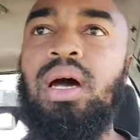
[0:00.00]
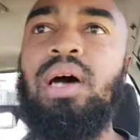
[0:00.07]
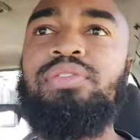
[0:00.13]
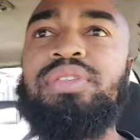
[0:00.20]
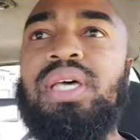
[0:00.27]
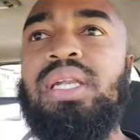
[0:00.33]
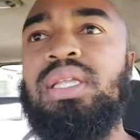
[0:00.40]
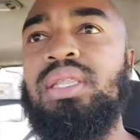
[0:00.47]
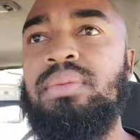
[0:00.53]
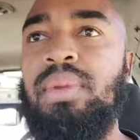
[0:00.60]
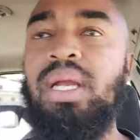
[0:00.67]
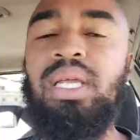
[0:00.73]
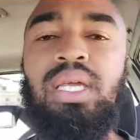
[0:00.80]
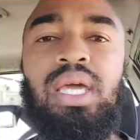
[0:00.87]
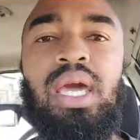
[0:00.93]
I've studied the
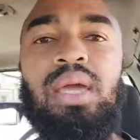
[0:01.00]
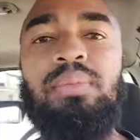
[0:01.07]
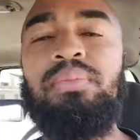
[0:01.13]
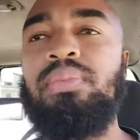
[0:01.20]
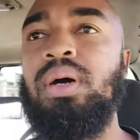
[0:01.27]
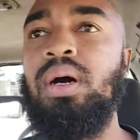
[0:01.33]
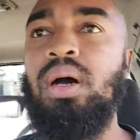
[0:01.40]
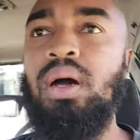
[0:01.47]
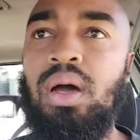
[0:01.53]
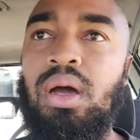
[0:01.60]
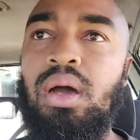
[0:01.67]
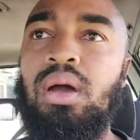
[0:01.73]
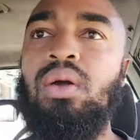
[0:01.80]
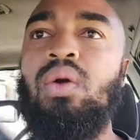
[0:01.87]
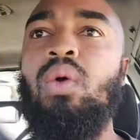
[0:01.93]
money game
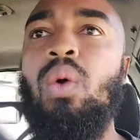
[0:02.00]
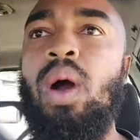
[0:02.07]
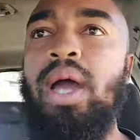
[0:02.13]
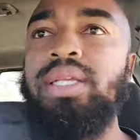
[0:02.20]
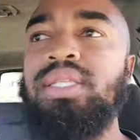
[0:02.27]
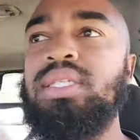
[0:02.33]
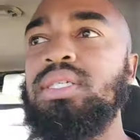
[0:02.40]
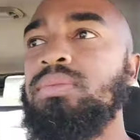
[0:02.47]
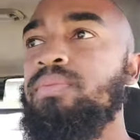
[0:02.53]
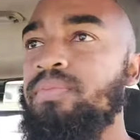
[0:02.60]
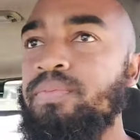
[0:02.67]
quite